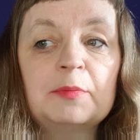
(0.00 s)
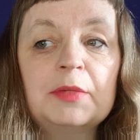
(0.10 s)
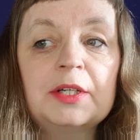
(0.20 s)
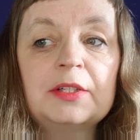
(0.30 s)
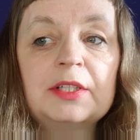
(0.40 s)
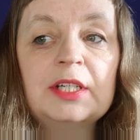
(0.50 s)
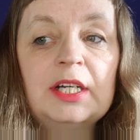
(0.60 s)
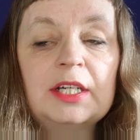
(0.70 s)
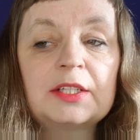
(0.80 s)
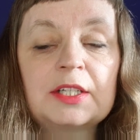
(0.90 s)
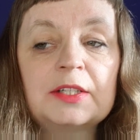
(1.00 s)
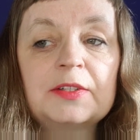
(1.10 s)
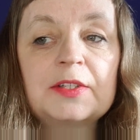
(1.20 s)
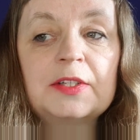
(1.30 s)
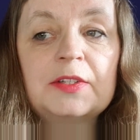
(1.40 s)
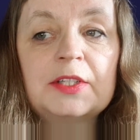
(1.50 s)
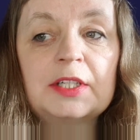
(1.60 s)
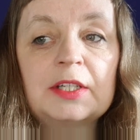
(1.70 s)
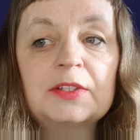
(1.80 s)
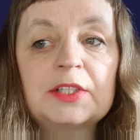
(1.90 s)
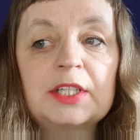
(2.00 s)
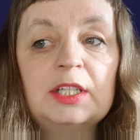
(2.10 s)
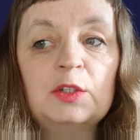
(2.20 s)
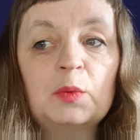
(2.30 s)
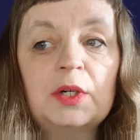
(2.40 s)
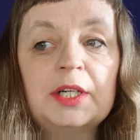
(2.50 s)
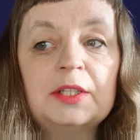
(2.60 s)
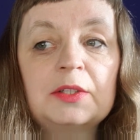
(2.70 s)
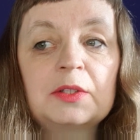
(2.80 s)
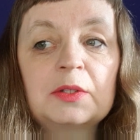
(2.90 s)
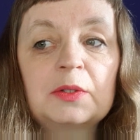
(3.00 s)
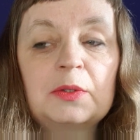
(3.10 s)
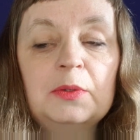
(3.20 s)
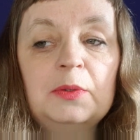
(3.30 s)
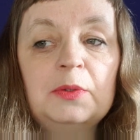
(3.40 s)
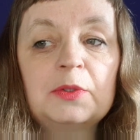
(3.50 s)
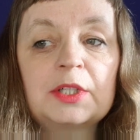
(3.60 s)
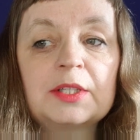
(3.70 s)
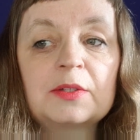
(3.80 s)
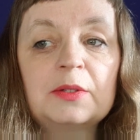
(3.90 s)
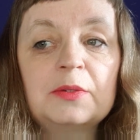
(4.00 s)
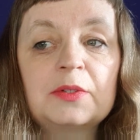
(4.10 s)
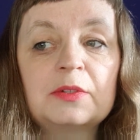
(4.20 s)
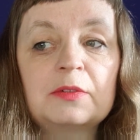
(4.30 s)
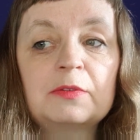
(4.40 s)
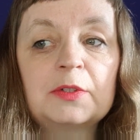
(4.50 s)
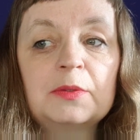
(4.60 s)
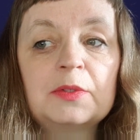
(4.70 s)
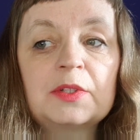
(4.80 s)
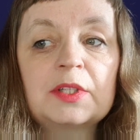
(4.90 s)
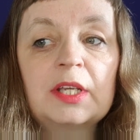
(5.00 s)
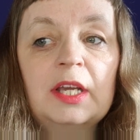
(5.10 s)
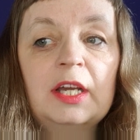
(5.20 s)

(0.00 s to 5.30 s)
mud, dances in unstained white, cool translucent fruits,